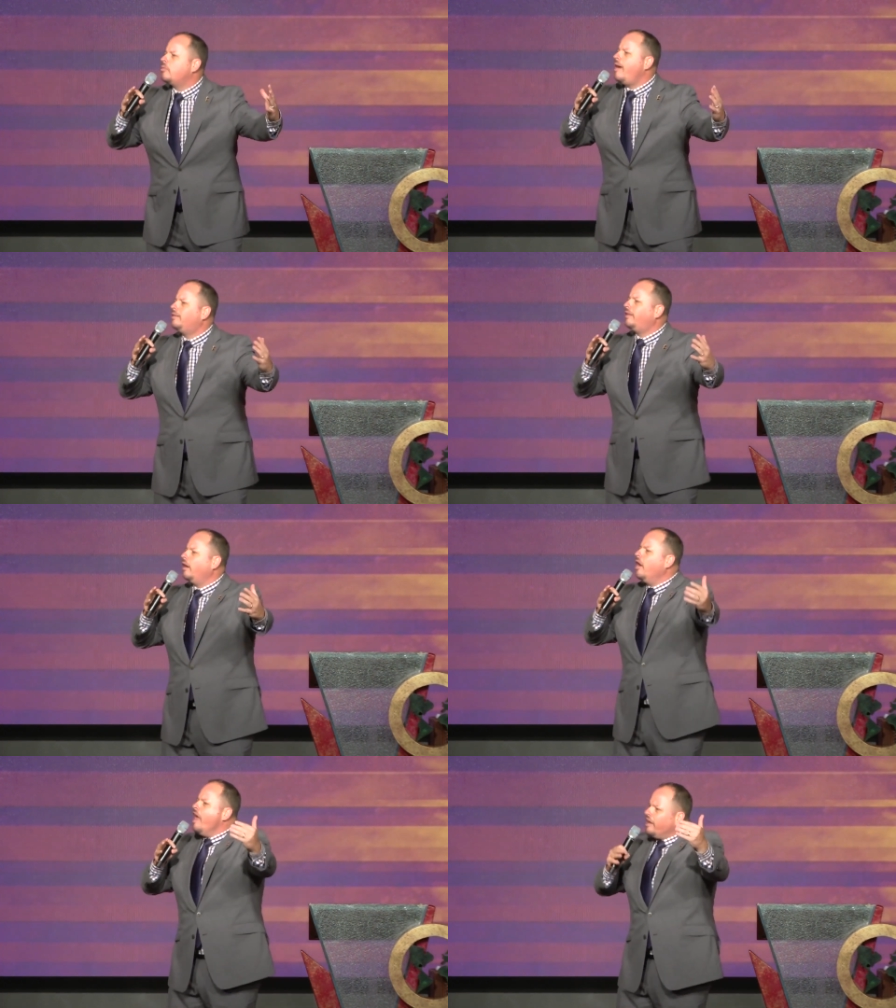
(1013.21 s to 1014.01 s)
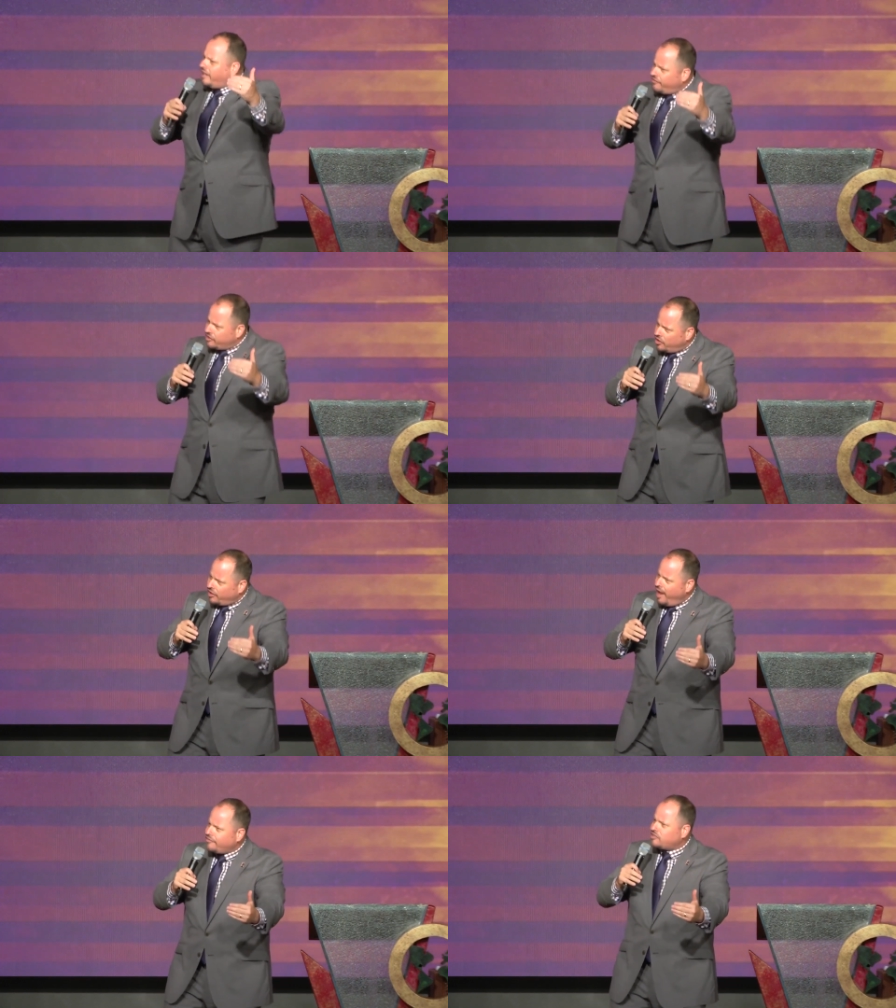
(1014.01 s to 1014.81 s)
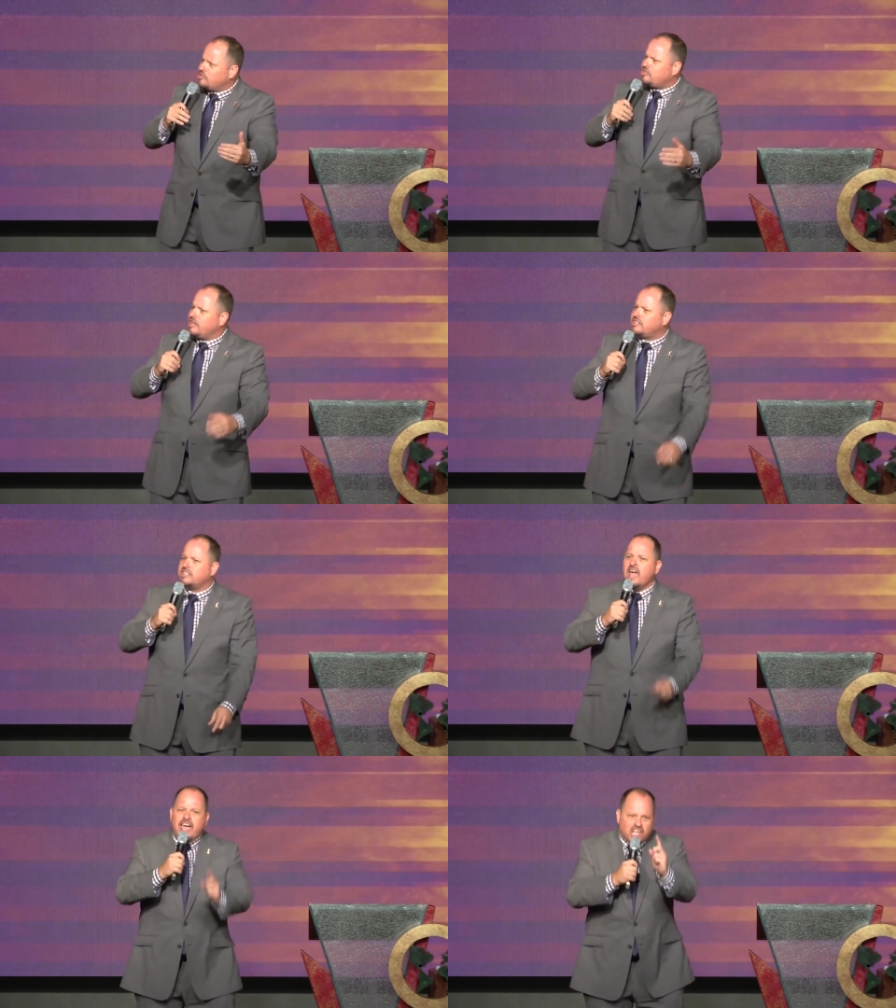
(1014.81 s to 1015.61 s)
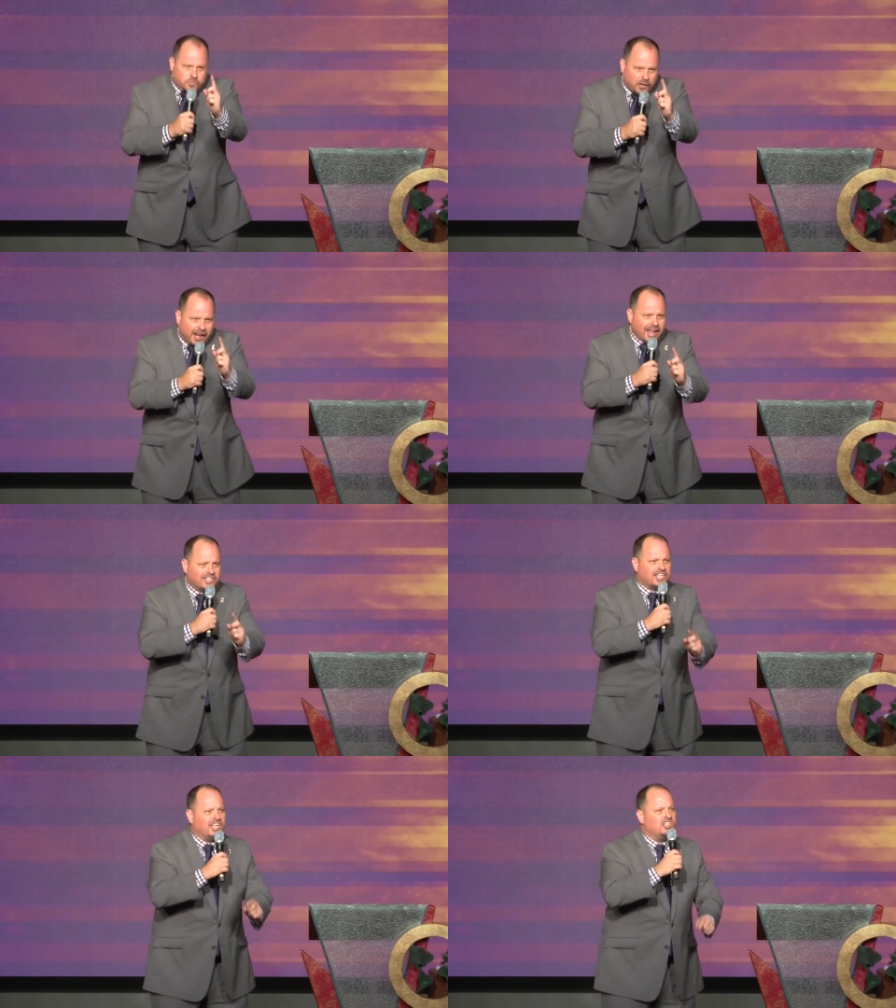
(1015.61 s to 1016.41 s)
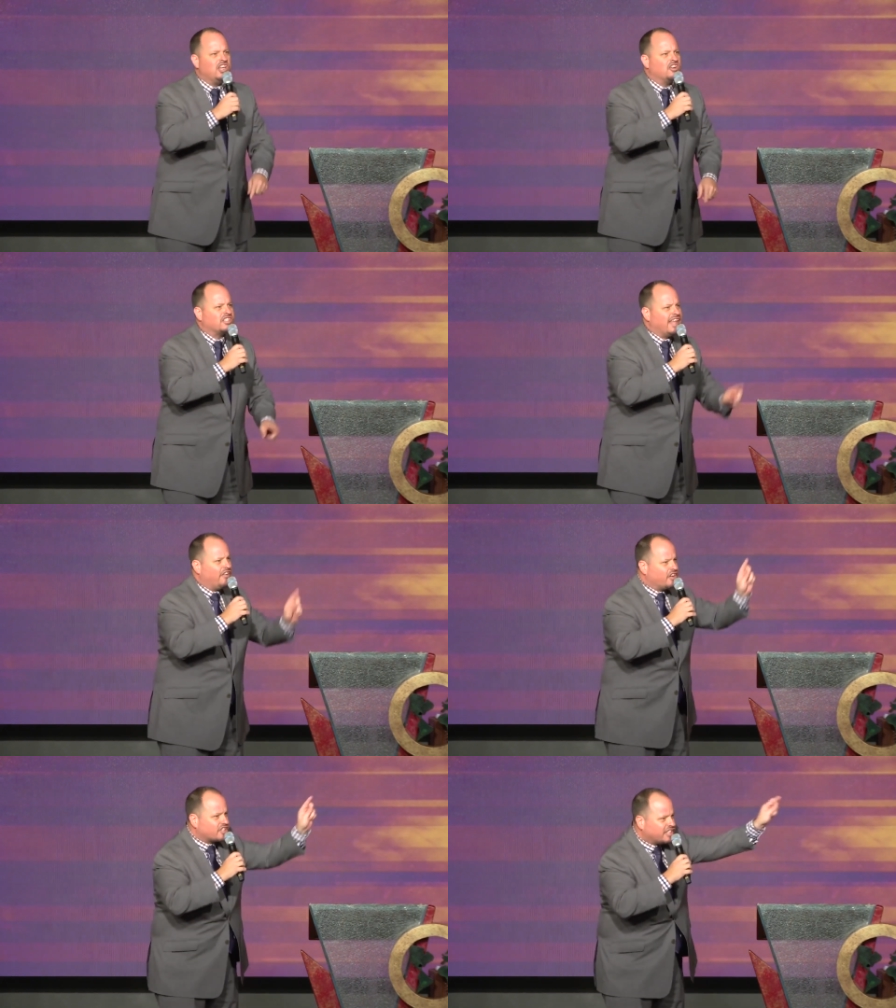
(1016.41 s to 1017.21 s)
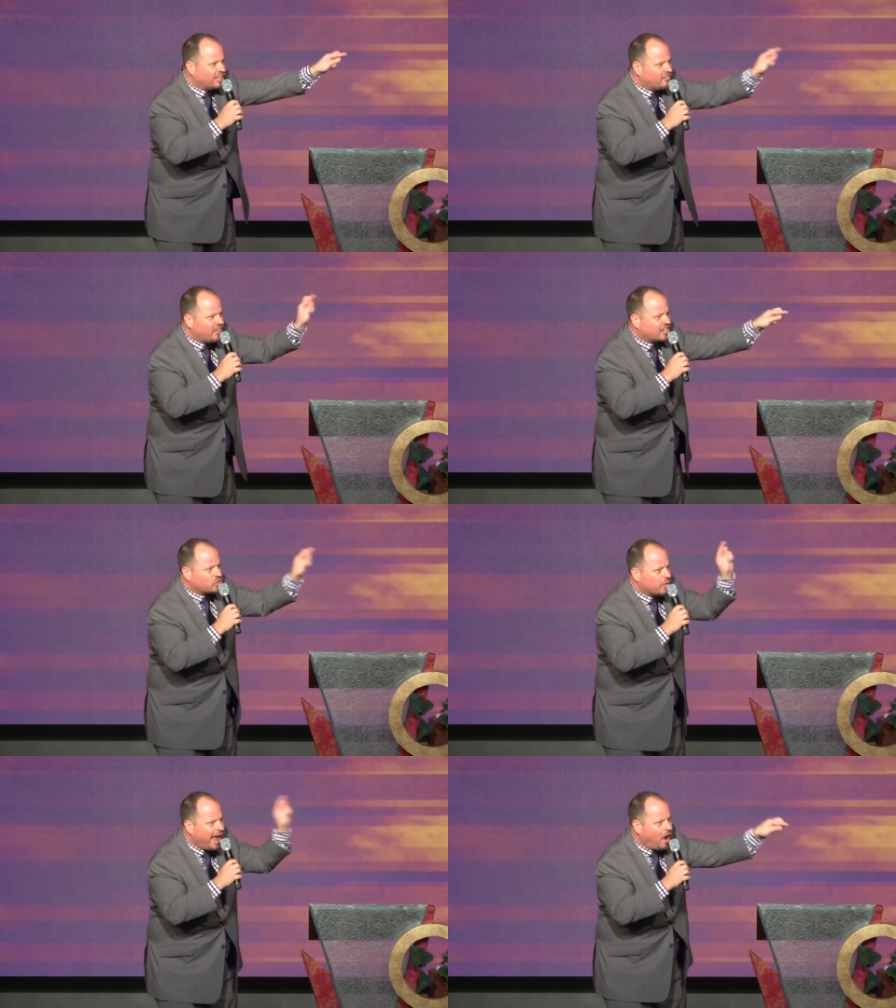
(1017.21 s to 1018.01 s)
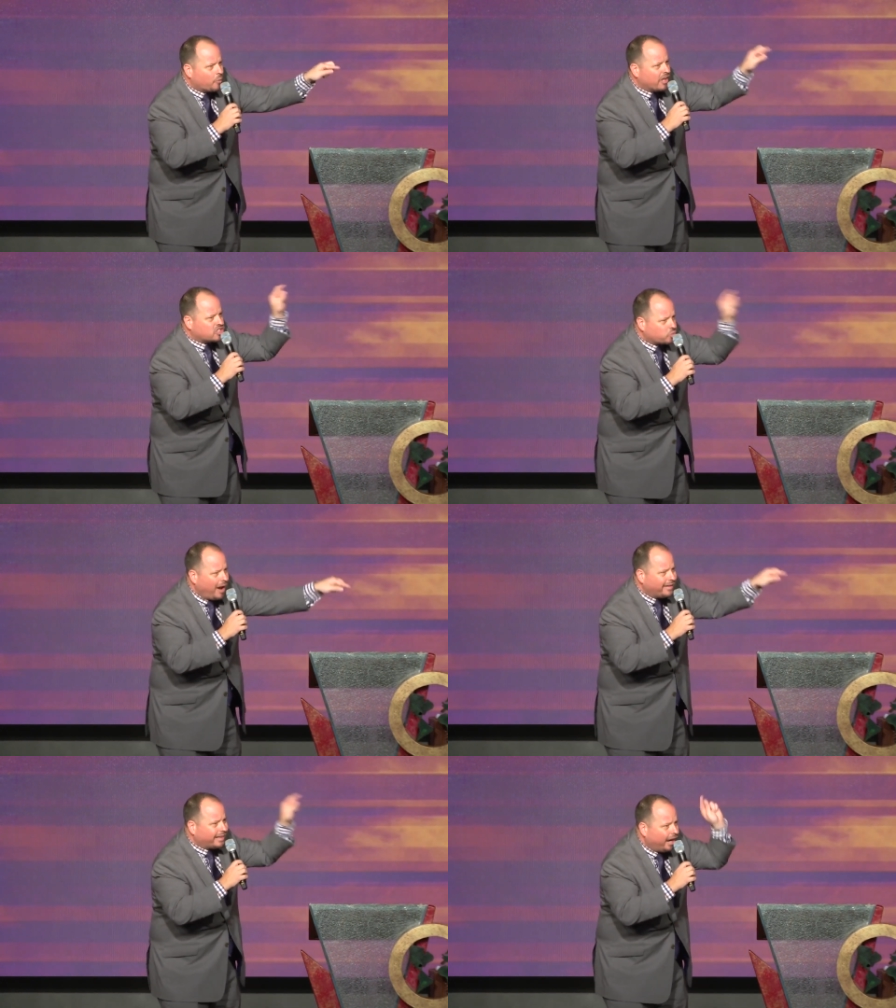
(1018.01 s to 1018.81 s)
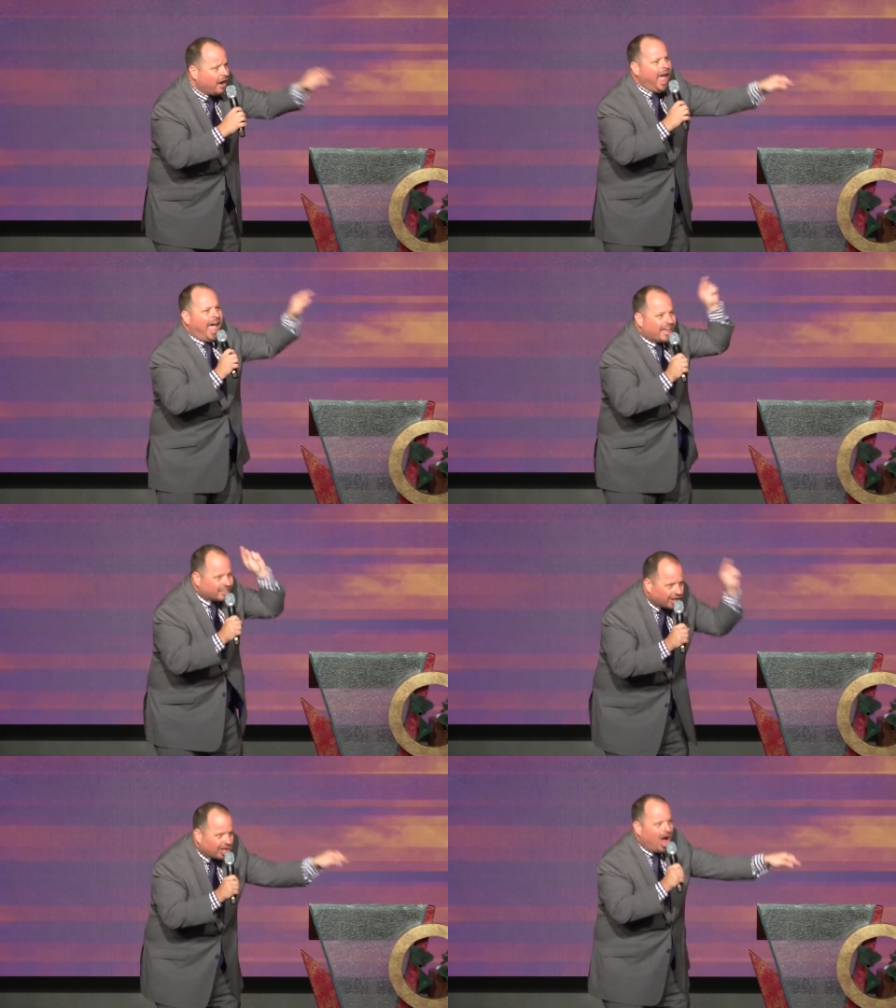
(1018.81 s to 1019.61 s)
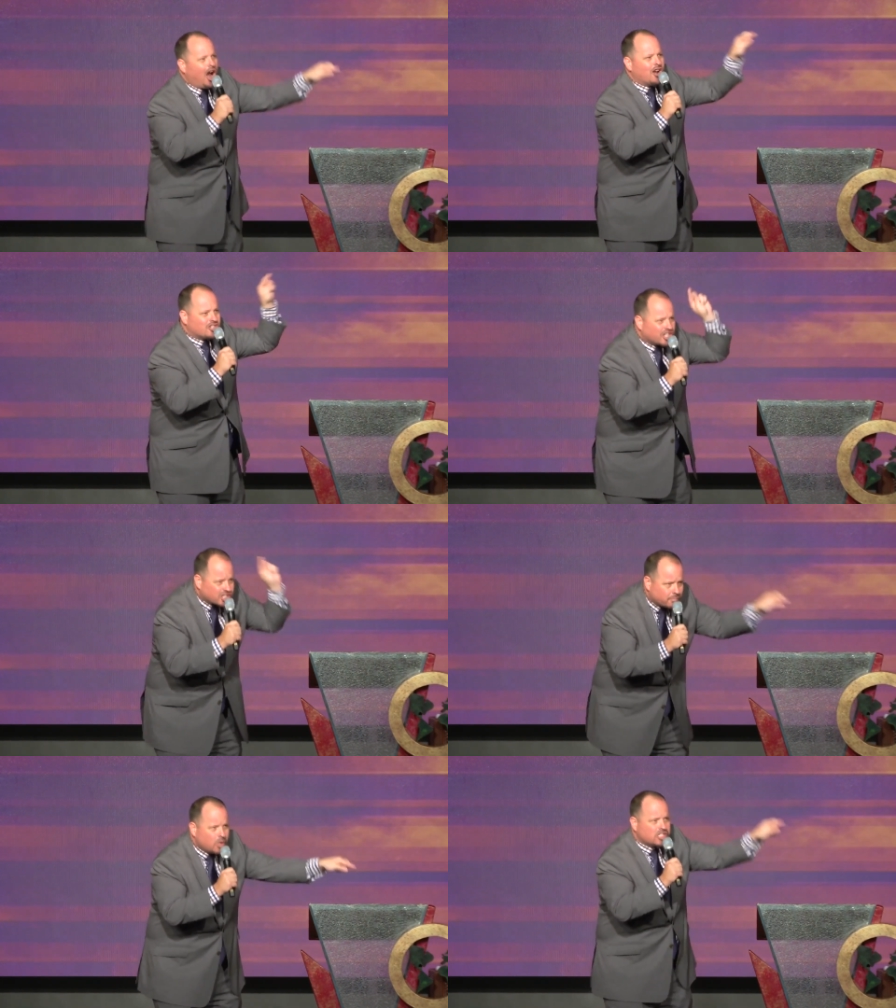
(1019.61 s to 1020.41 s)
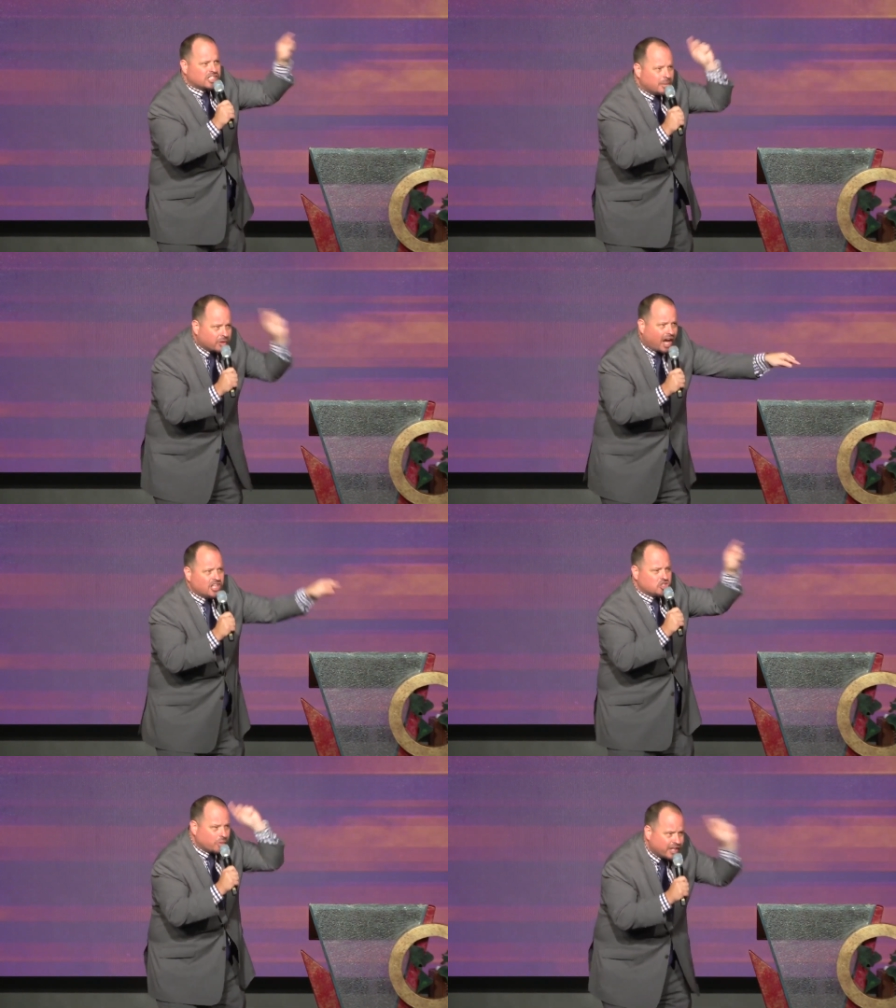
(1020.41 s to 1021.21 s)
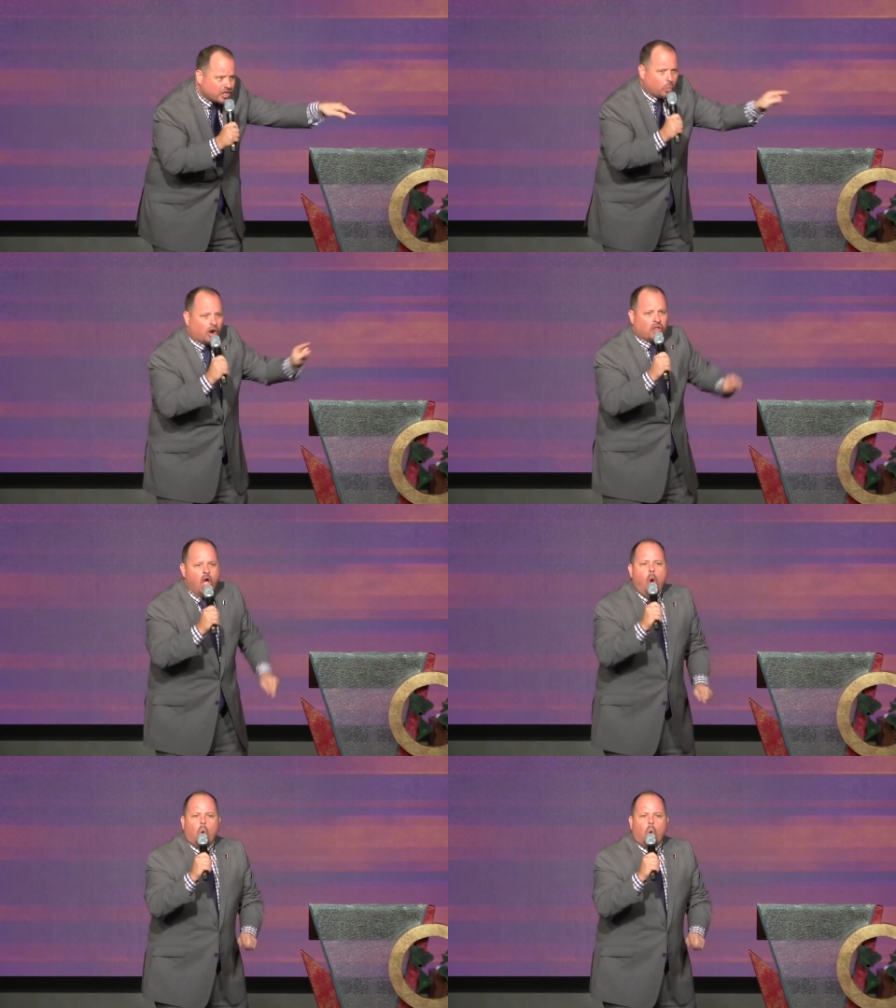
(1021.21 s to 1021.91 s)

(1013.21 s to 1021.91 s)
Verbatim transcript: were right there giving their life to Jesus. It's been 18 years now. There's still a victory outreach right there in the largest Muslim country in the world.